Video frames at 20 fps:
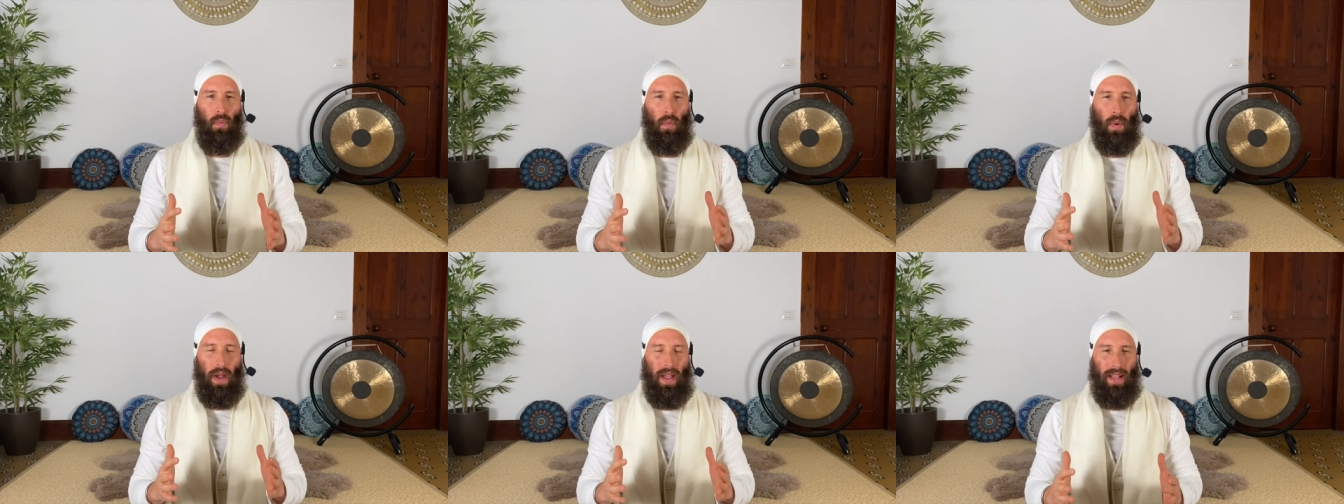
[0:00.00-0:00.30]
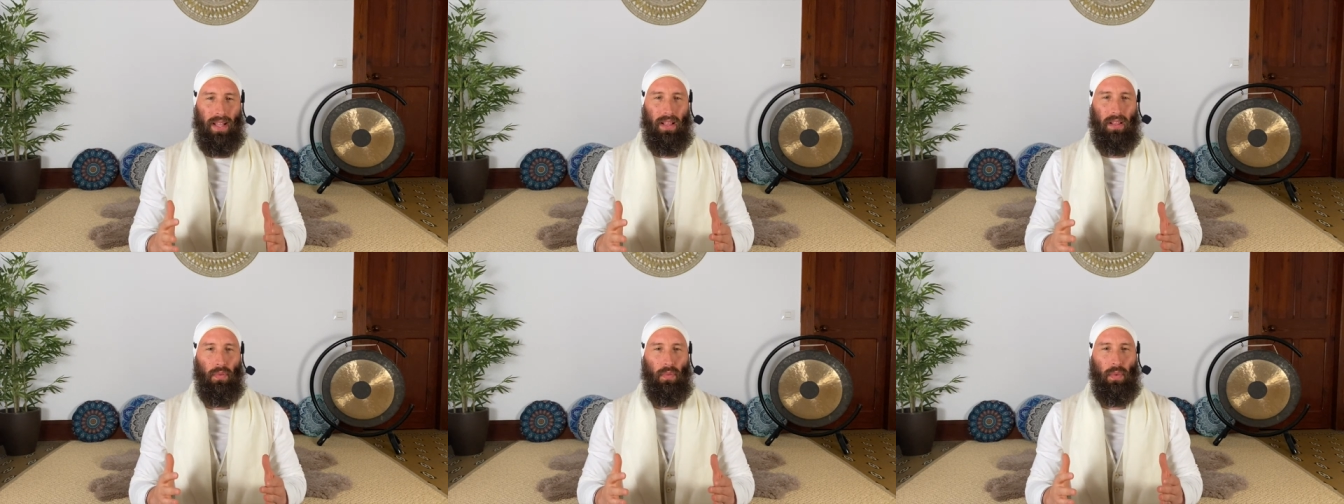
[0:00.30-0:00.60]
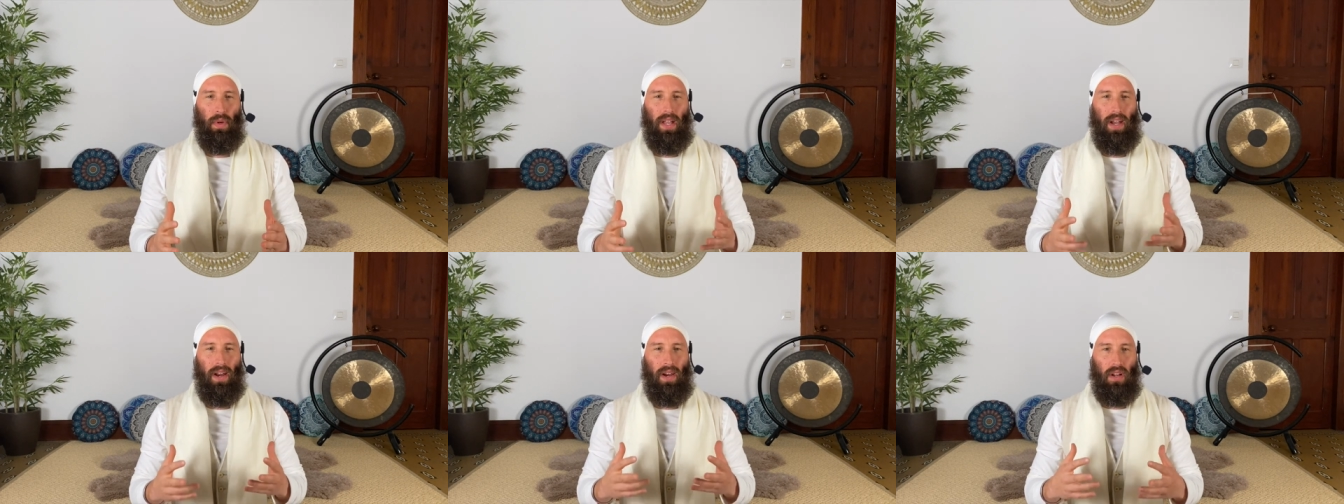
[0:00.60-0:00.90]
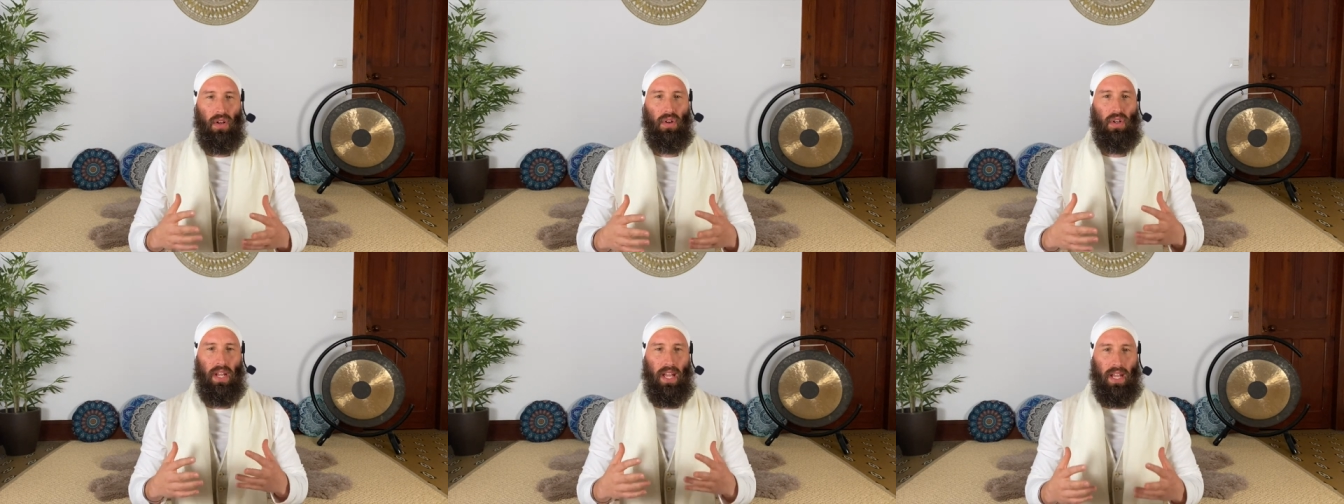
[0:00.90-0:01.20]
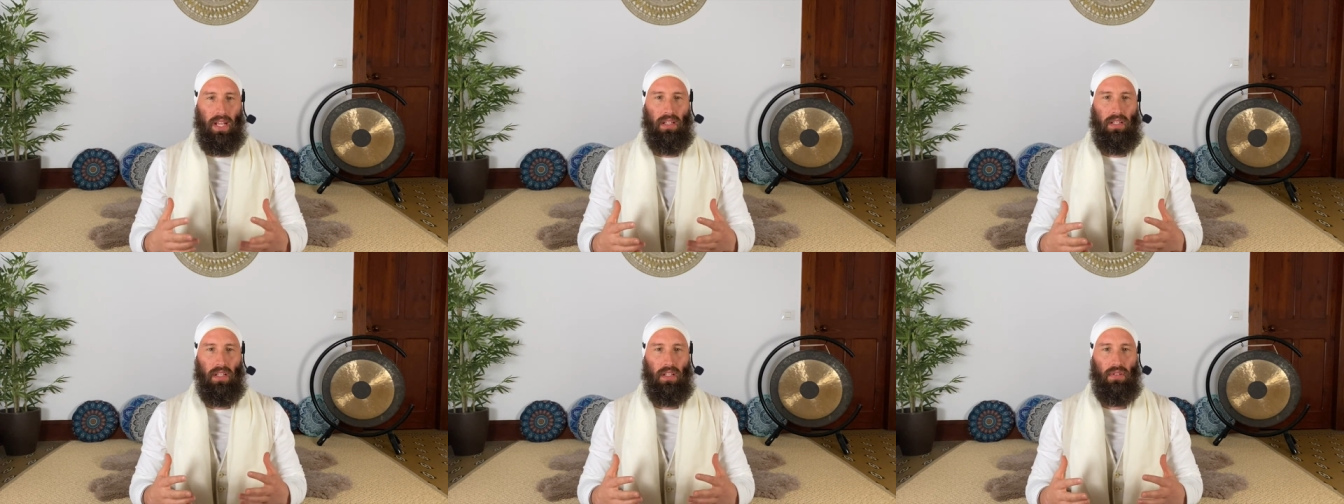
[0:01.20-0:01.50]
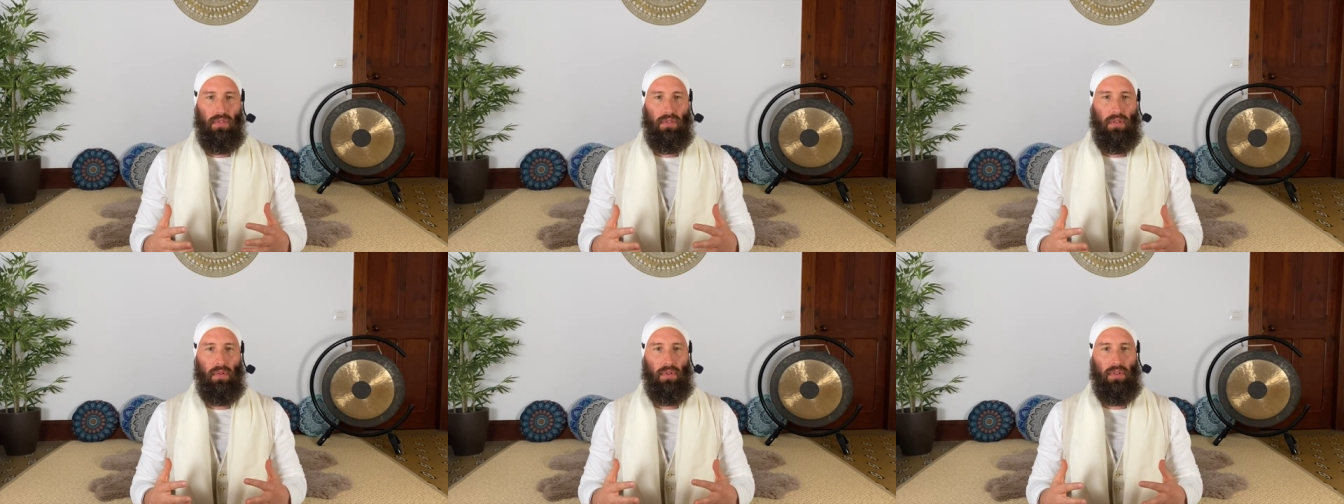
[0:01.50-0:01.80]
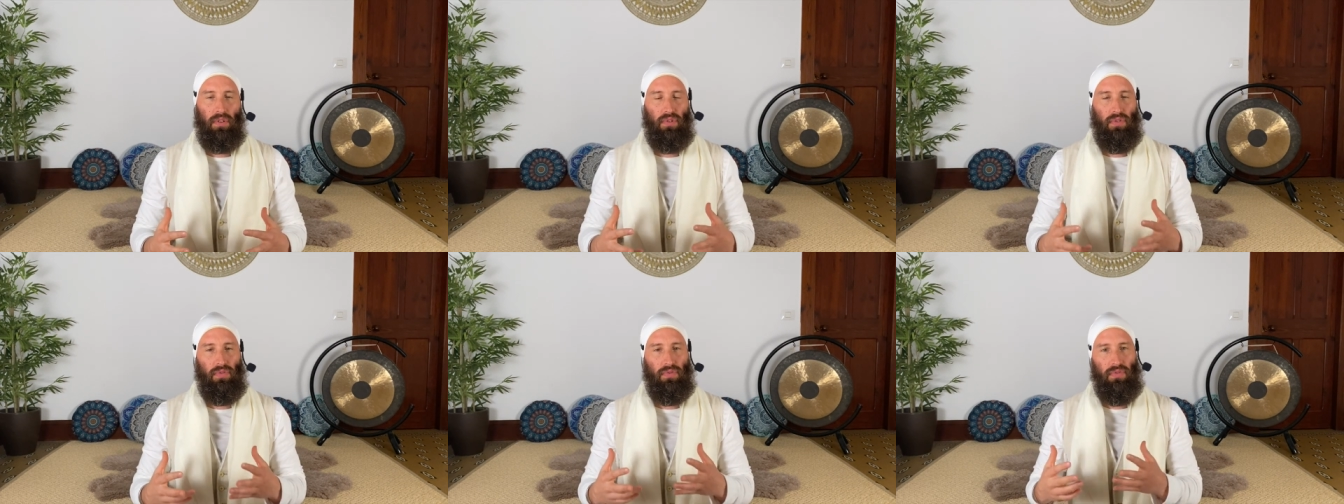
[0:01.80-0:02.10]
well we are connected to our
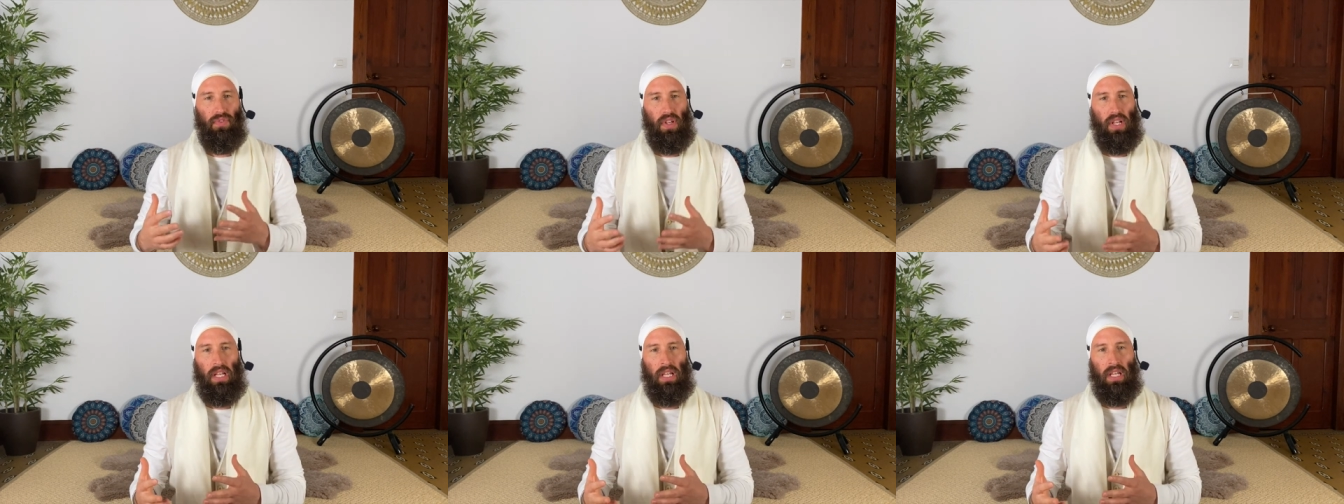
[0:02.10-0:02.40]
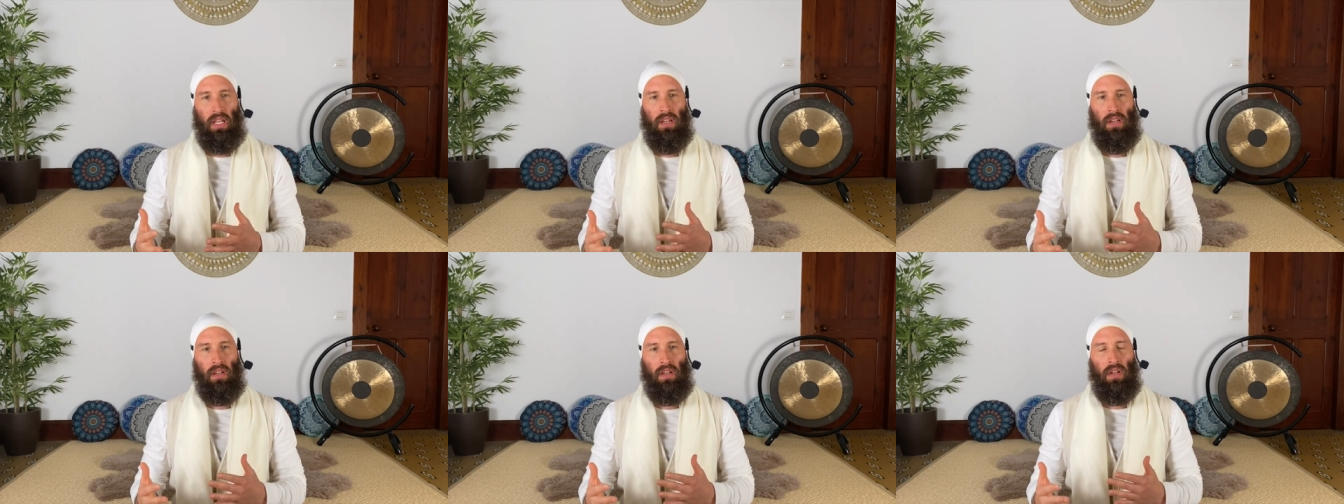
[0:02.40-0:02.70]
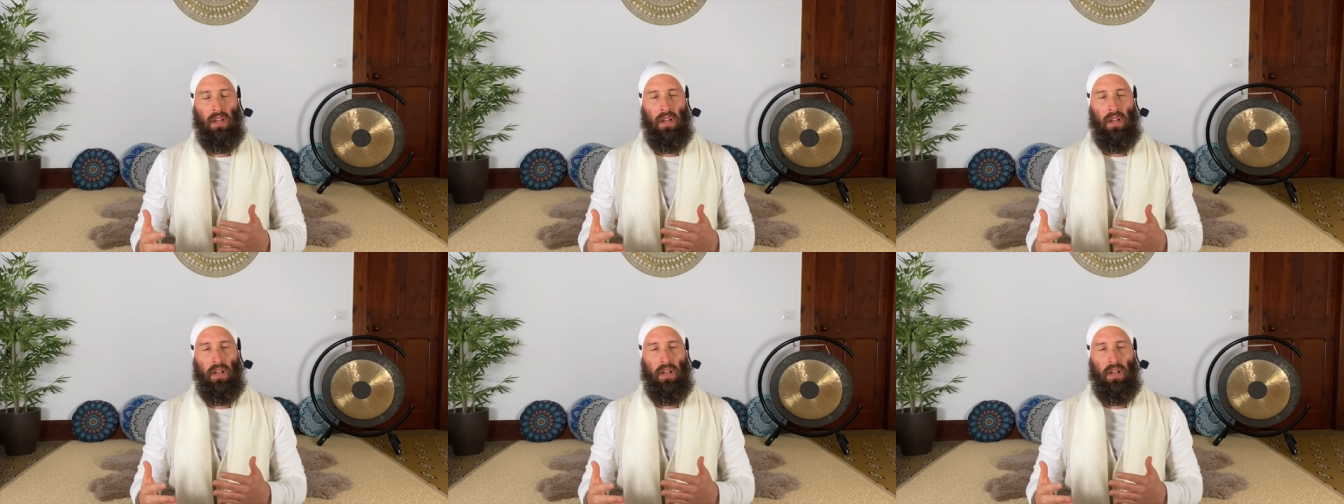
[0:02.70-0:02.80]
true feeling,